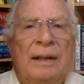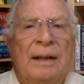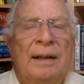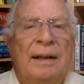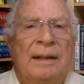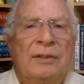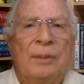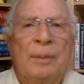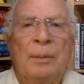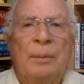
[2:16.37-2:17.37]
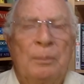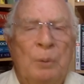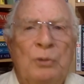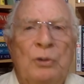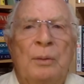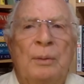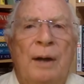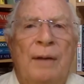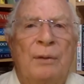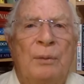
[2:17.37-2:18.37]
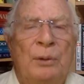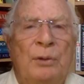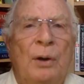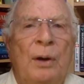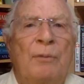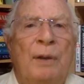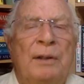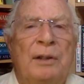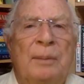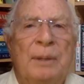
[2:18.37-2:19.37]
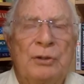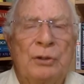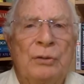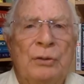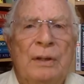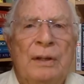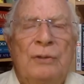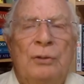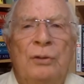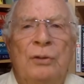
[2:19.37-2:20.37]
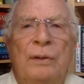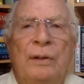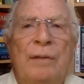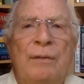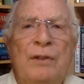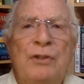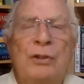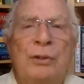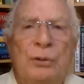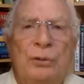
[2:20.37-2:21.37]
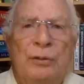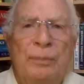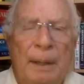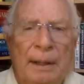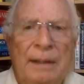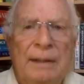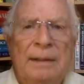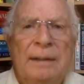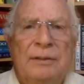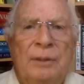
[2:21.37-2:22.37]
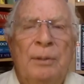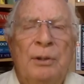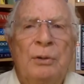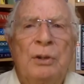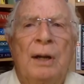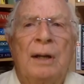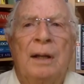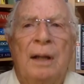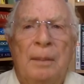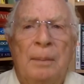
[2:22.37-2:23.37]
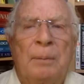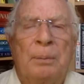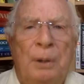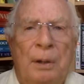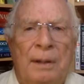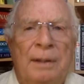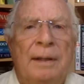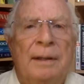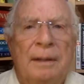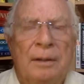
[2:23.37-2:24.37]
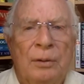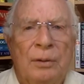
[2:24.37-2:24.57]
And some of them, and most of them are offered with no upfront commissions. So it's a very efficient use of money, something you talk a lot about, Paul, and I think